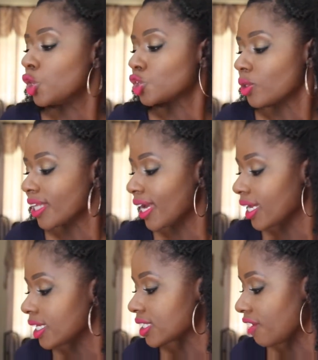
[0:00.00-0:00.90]
So
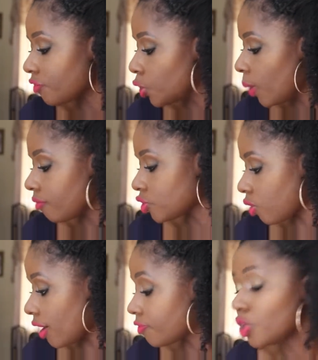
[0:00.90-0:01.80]
ladies, if
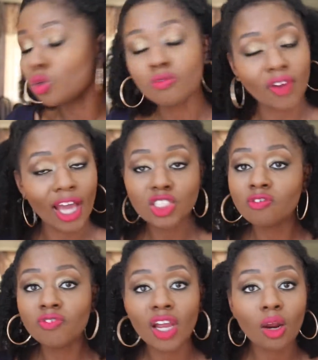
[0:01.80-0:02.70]
you
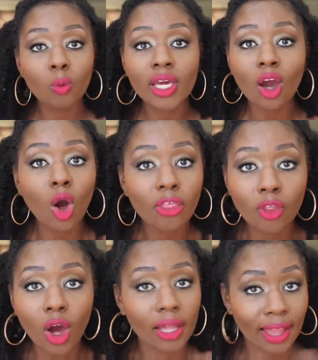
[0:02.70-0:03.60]
fashion fair, we all
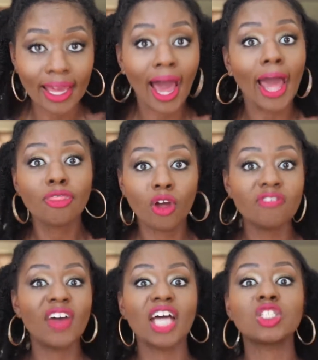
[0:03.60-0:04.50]
thought, like I
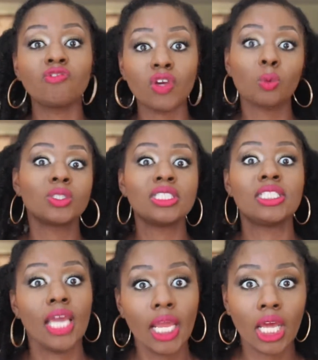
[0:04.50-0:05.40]
thought fashion fair was
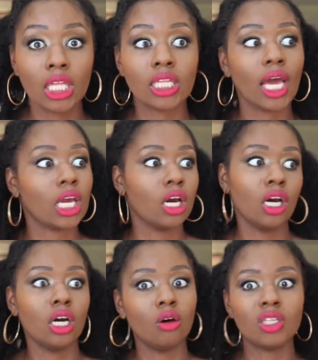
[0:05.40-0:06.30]
dated. Like,
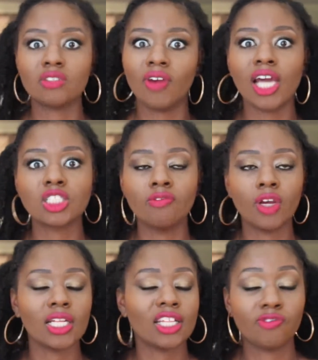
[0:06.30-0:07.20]
oh, it's fashion
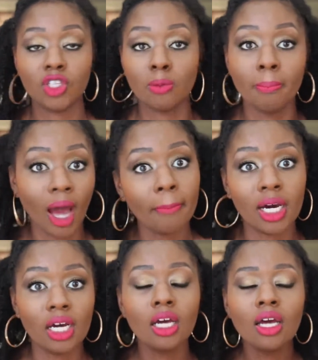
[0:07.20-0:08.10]
fair, that's for your
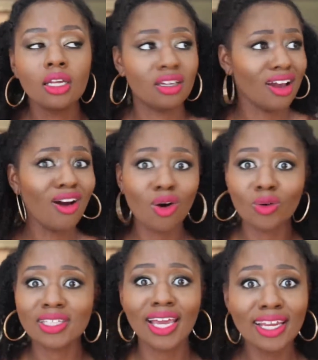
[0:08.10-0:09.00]
mama.
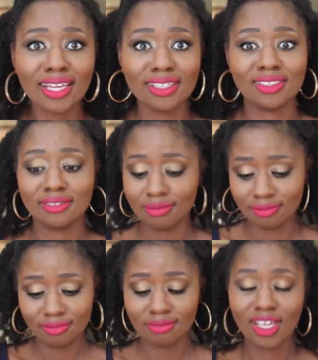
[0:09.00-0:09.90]
No, ladies,
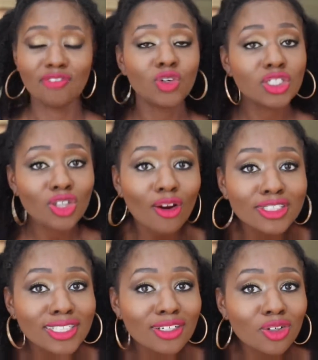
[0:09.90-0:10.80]
if you're a
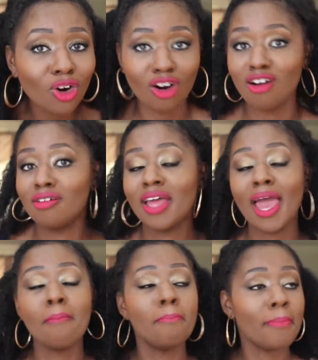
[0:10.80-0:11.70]
dark-skinned girl
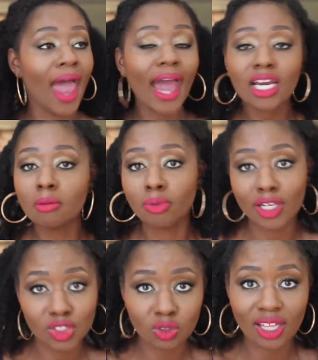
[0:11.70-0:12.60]
and MAC
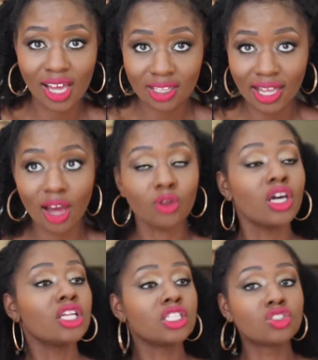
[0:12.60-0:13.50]
breaks you the hell out,
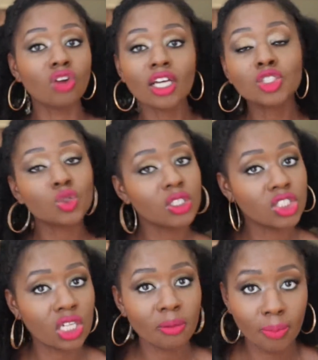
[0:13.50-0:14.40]
the drugstore
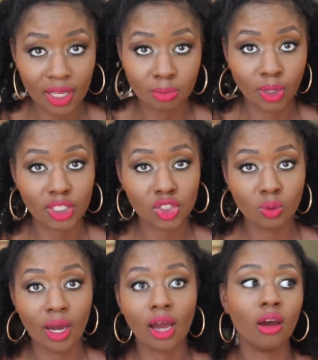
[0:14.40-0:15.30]
junk breaks
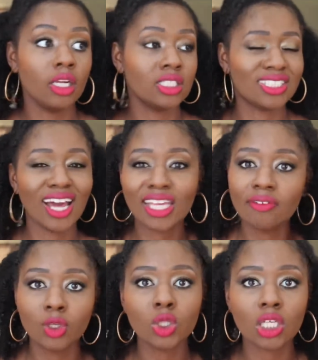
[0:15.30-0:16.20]
you out and is not
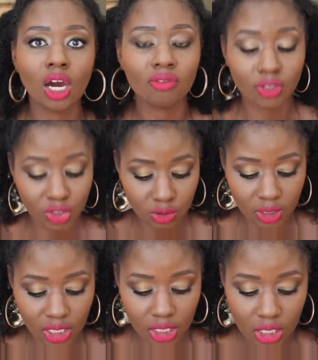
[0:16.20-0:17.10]
giving you the coverage
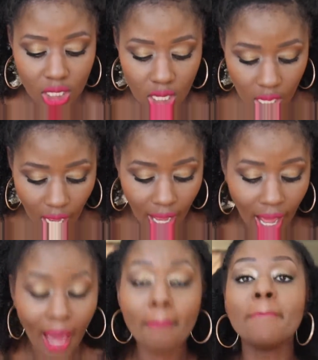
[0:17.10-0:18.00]
you need,
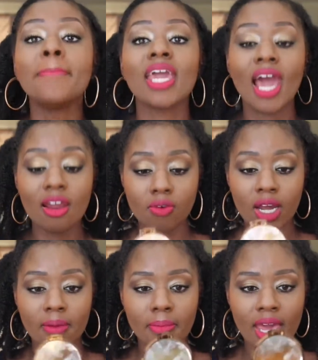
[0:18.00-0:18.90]
may I
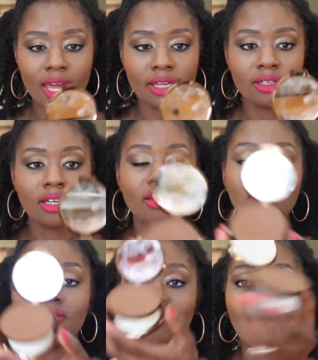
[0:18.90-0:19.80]
recommend
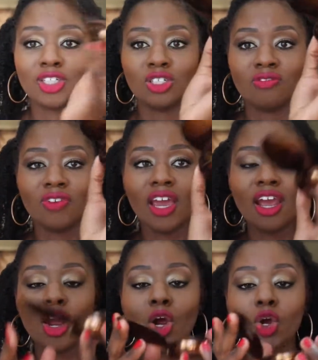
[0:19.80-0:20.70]
the Fashion
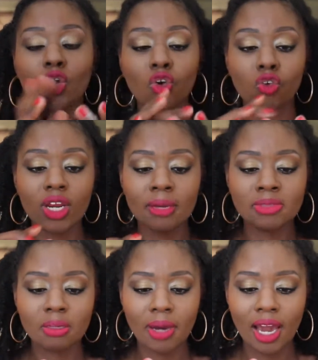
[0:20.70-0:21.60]
Fair
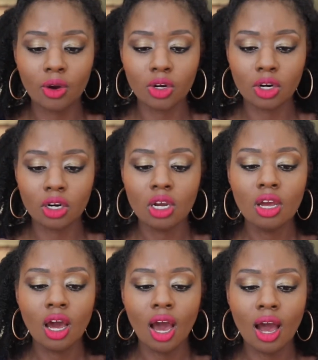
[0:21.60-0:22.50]
cream to powder
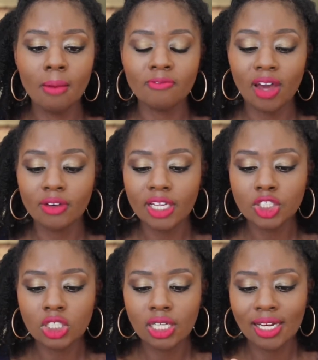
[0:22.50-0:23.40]

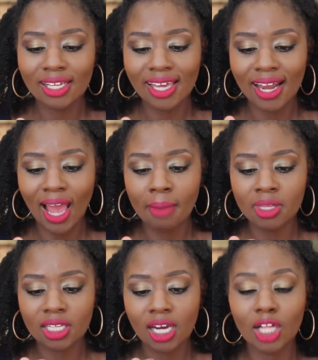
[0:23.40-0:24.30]
foundation. And again, I'm
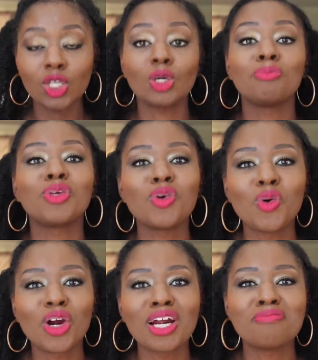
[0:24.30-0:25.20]
in the color
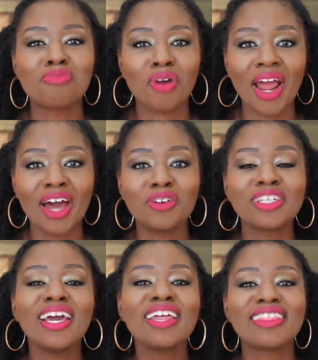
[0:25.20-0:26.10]
Pure
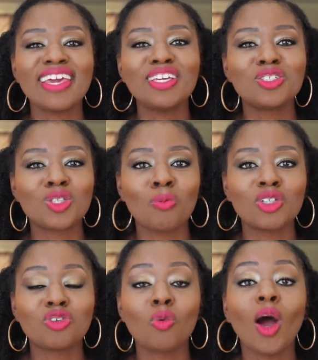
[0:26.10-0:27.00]
Brown. Thank you so
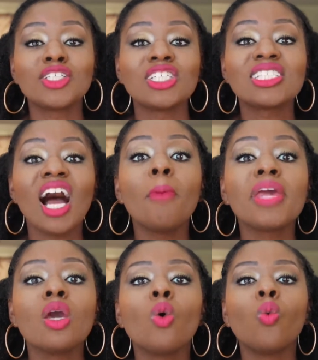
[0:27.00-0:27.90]
much for watching. Tell
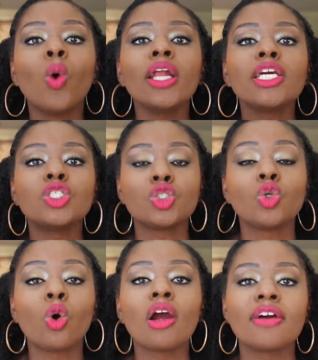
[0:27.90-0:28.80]
me, what is
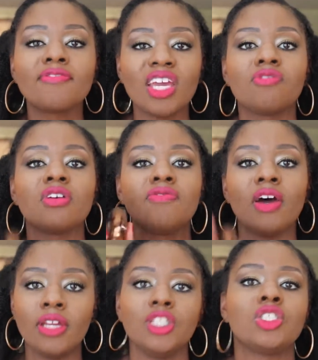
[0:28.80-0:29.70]
your favorite
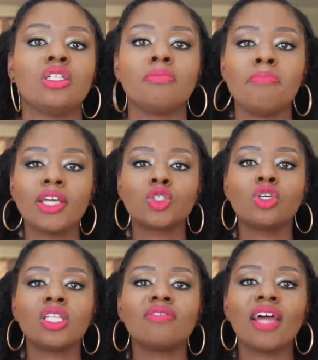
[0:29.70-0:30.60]
foundation? Make sure
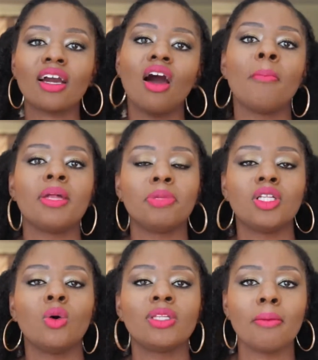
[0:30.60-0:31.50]
you leave that comment
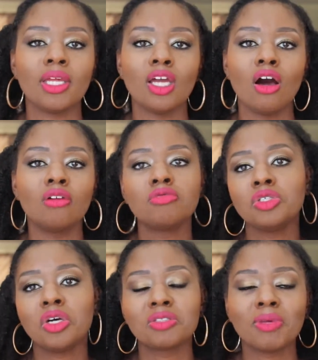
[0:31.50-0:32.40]
below and let me know.
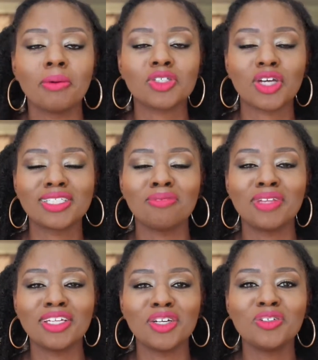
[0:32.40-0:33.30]
Who knows, maybe I'll try
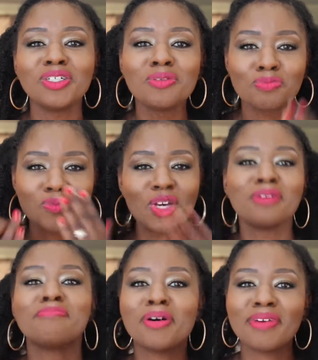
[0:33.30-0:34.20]
something new.
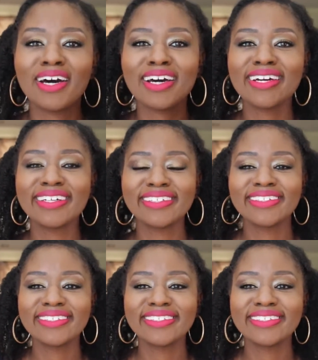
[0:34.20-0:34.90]
Bye-bye.